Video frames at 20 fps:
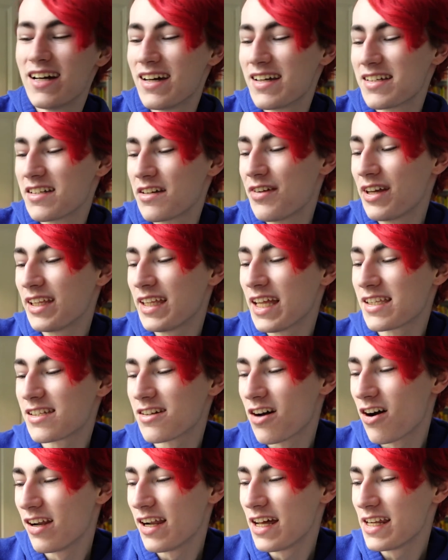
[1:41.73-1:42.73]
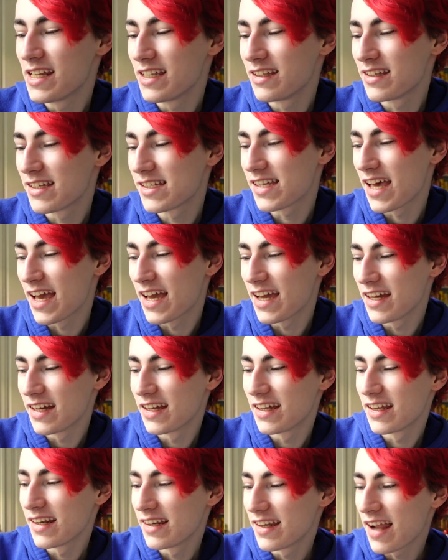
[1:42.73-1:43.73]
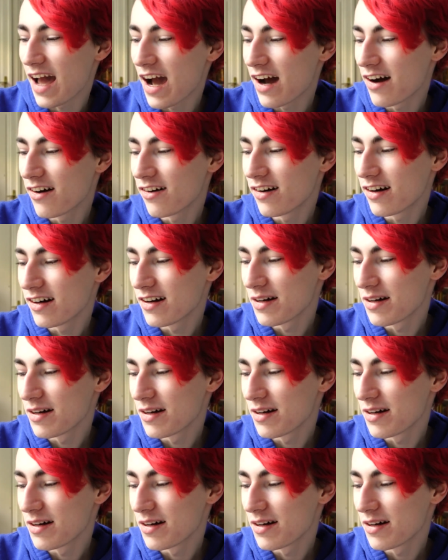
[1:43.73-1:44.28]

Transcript: So I think that's all I need to say now,